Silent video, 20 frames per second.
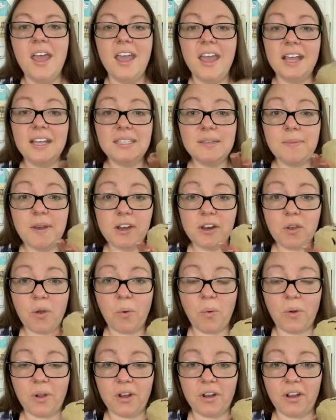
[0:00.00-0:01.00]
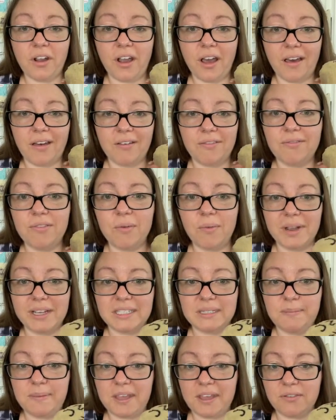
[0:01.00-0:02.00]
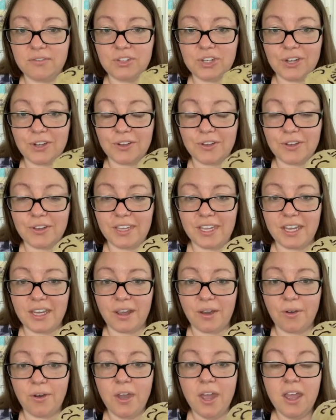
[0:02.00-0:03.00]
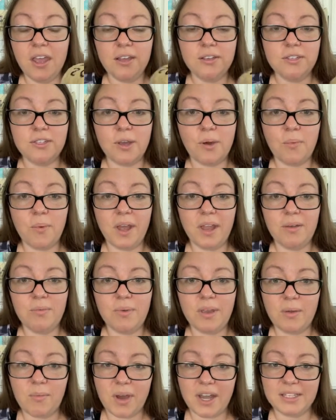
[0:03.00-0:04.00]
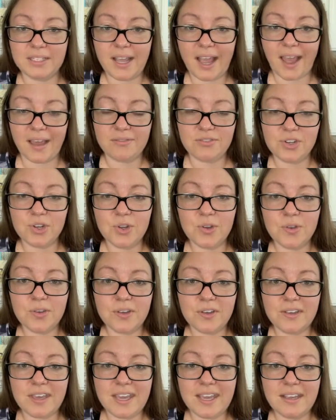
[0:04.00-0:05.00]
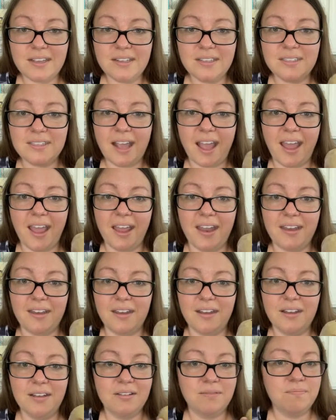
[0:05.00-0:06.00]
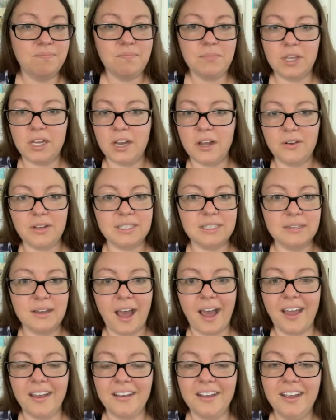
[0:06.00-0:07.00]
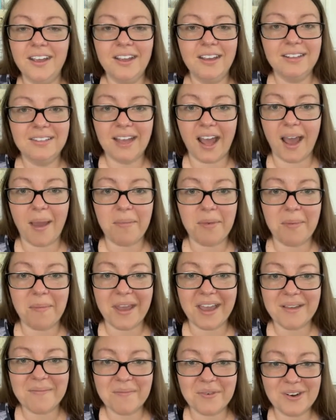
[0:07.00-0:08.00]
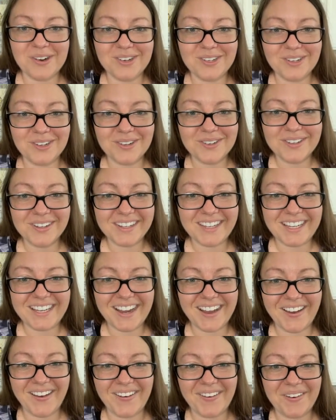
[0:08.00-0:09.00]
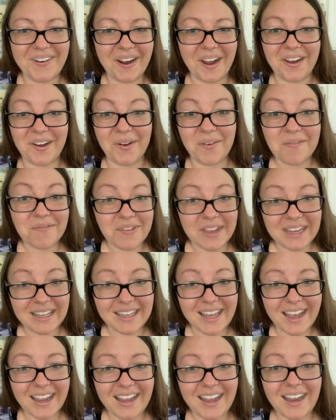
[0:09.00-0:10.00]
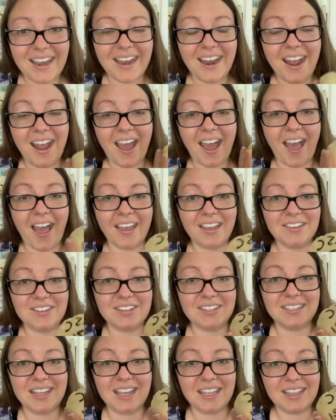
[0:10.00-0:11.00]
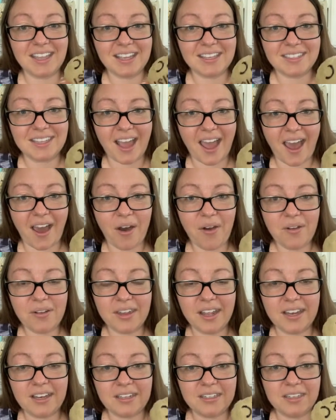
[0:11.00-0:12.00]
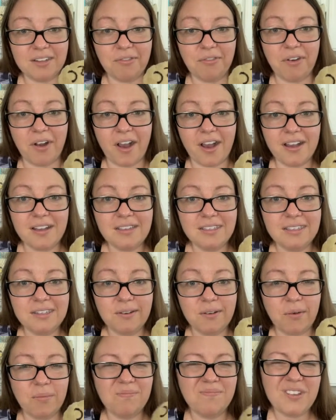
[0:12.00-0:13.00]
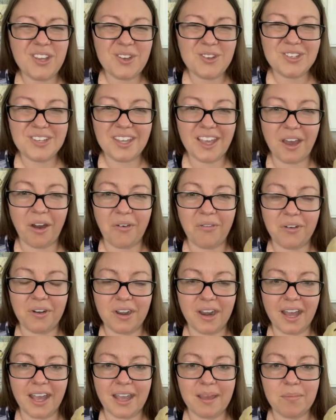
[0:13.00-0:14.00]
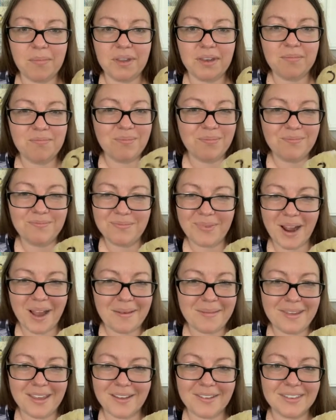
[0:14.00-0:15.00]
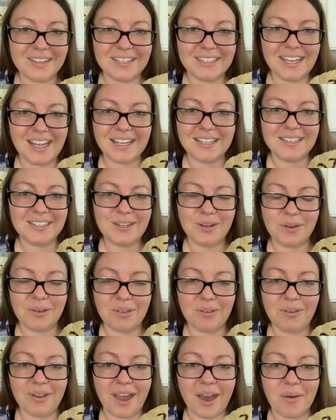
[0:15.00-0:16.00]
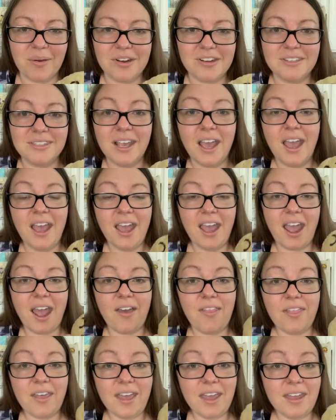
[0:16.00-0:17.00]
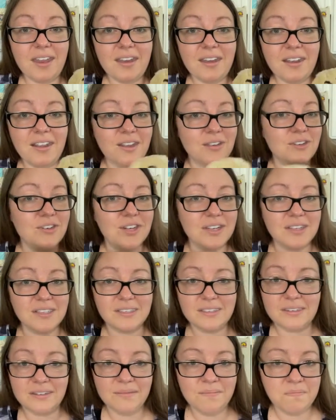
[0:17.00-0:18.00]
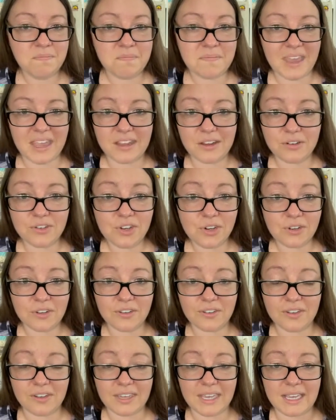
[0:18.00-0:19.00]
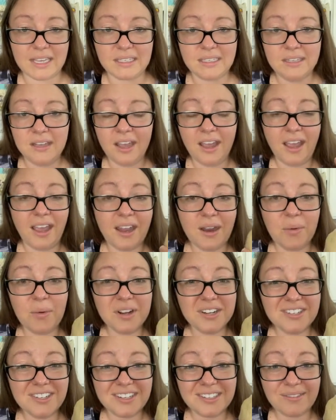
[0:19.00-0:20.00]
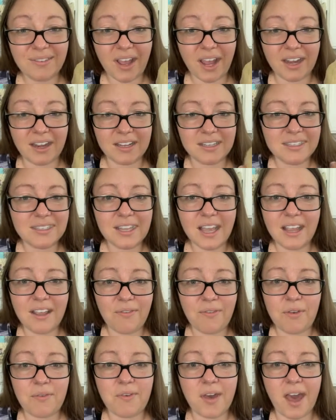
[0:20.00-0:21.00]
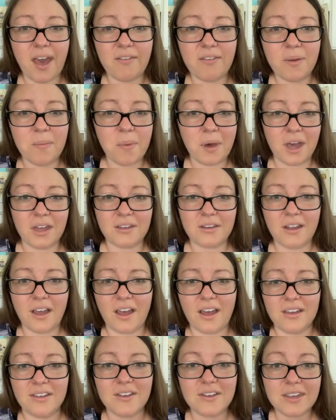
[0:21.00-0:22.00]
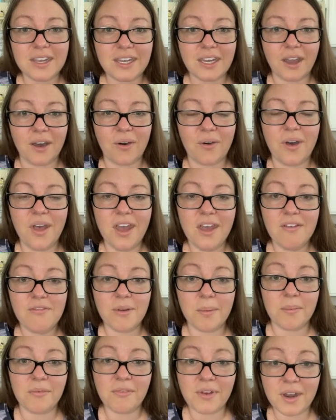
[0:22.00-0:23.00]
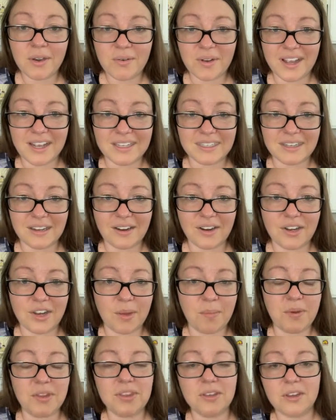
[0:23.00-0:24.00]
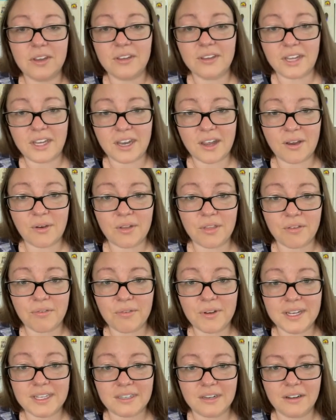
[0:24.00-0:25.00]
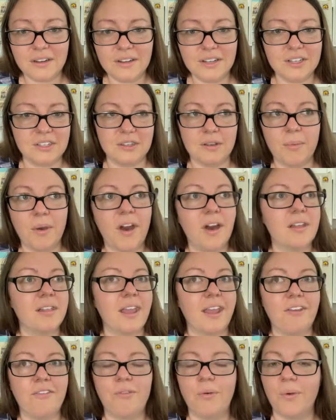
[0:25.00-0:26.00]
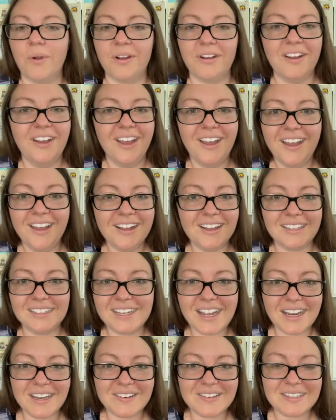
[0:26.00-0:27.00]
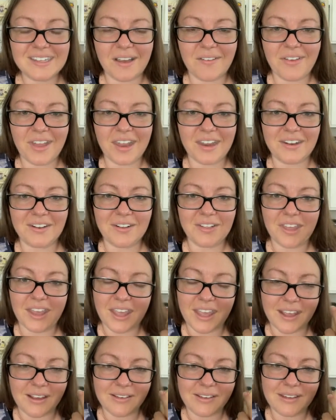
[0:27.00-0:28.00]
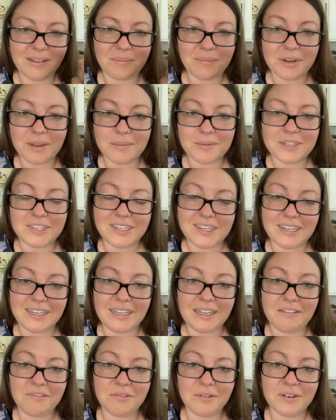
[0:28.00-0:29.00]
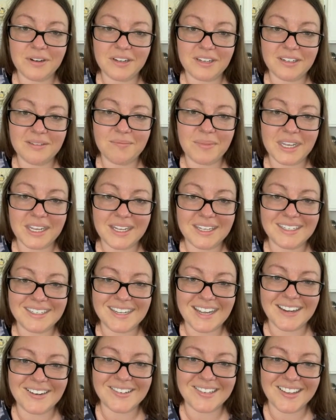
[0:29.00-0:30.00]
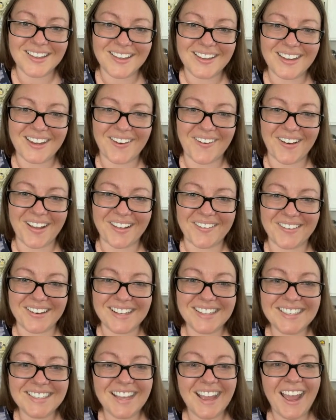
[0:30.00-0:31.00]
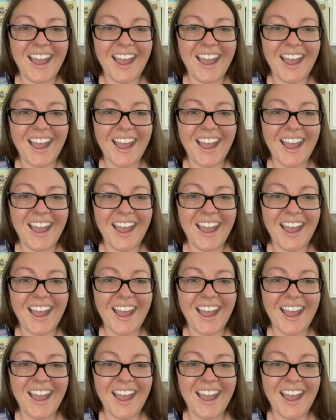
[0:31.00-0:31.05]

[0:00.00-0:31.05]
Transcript: It's about 1/4 of the recipe of sugar cookie dough. So when we want to have sugar cookies and, you know, it's not time to make more sugar cookie dough, or I don't feel like it, I can just get this out and let it defrost, usually overnight, but probably only takes 2 to 3 hours. And then you just make your sugar cookies, and it works just fine. It's like if you've ever bought cookie dough from a fundraiser and you put the cookie dough in the freezer because you bought like 4 containers of it, and you're thinking, well, I probably shouldn't eat 4 big containers of cookie dough all at once.